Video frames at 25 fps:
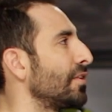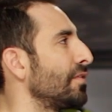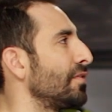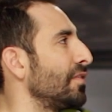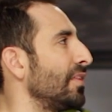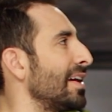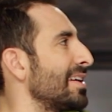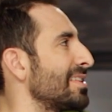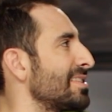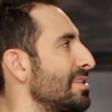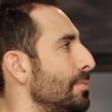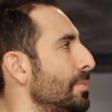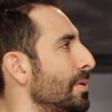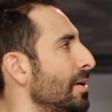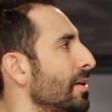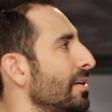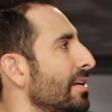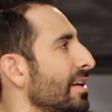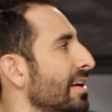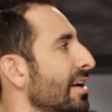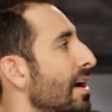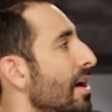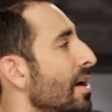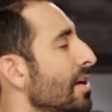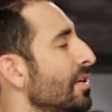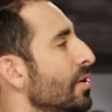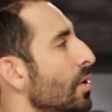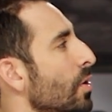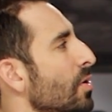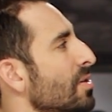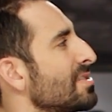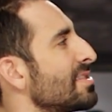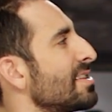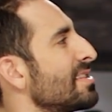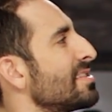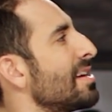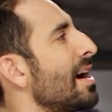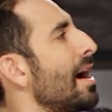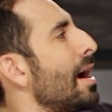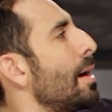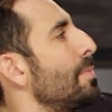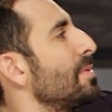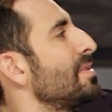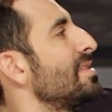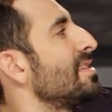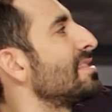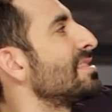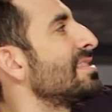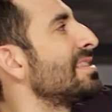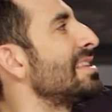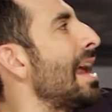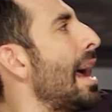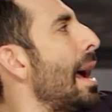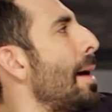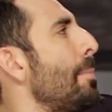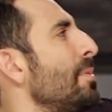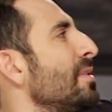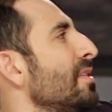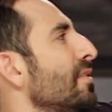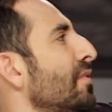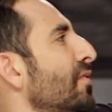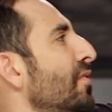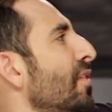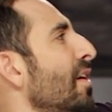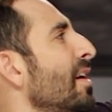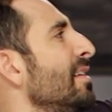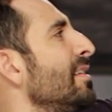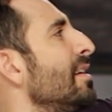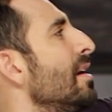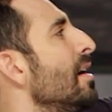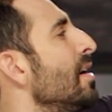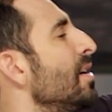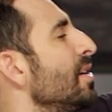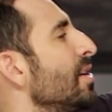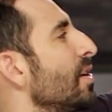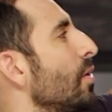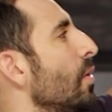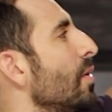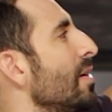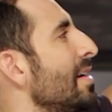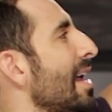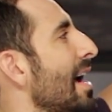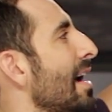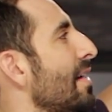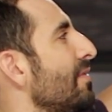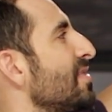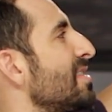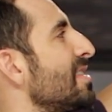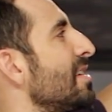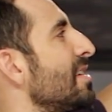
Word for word: for flexibility. Notice the top. It's a snap at the front. You're going to have